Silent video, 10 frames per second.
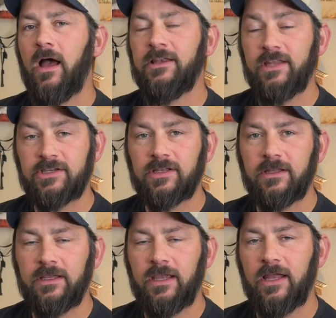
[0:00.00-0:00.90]

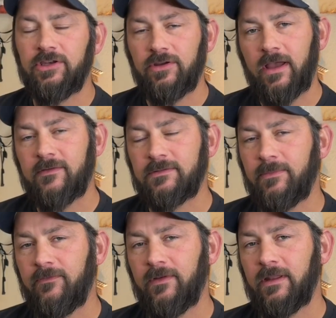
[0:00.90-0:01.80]
Additionally, I do have some
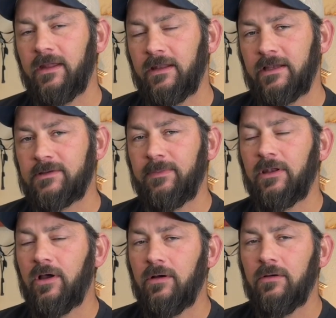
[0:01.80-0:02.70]
affiliate links
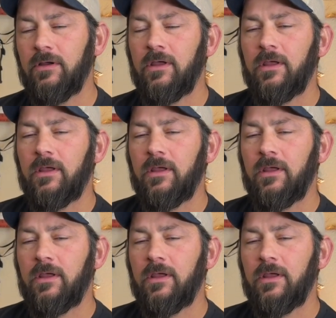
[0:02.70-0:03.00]
below,